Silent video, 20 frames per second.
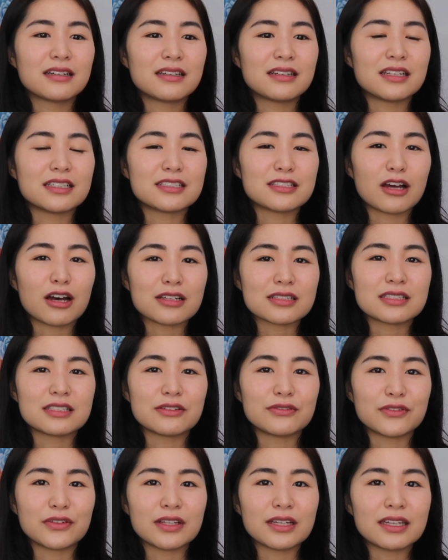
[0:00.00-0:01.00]

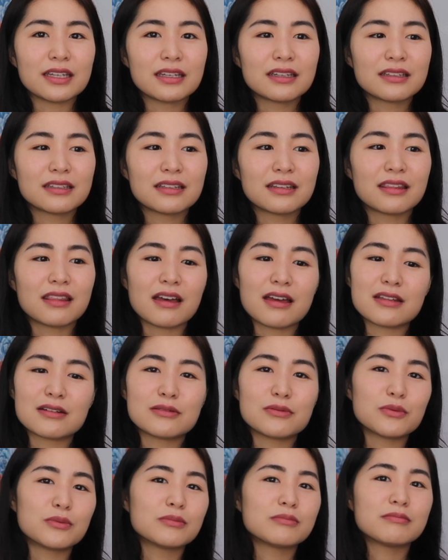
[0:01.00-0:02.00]
exhaustively
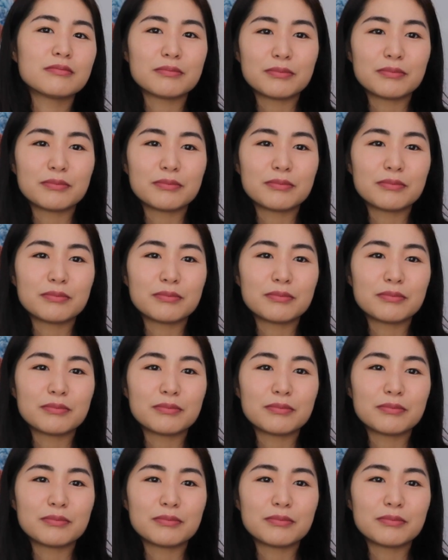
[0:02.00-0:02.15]
than